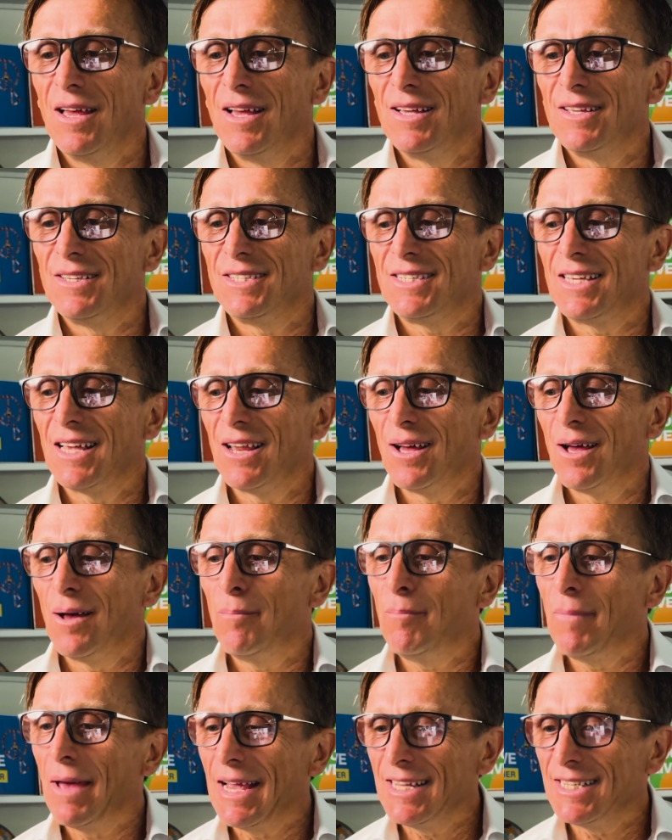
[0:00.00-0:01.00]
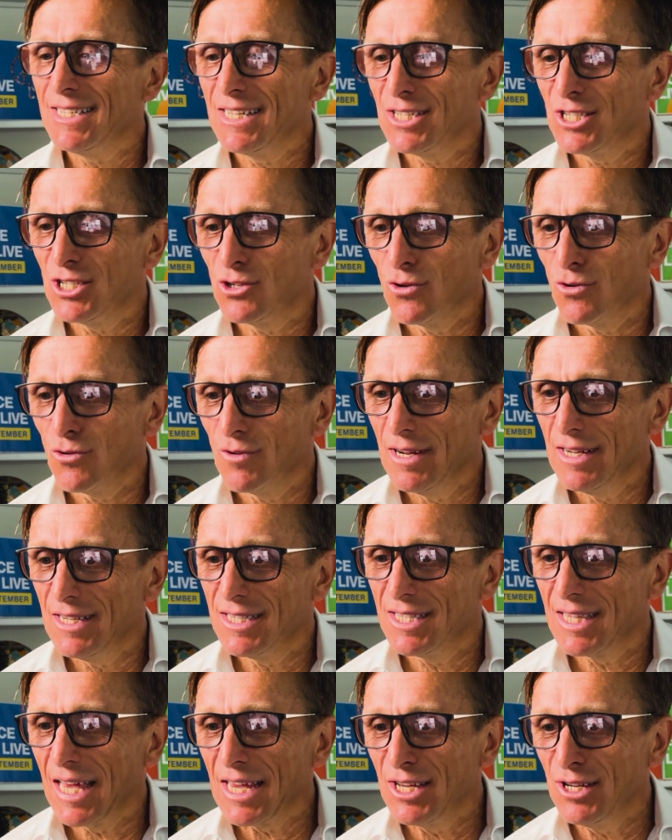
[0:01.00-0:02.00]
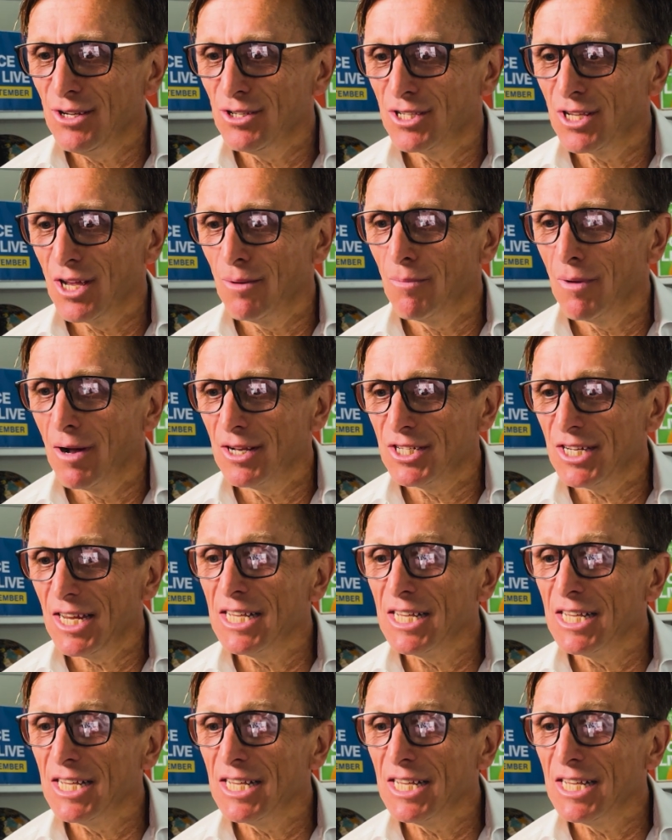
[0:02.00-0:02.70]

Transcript: Scilla, amazing stories. Thank you so much.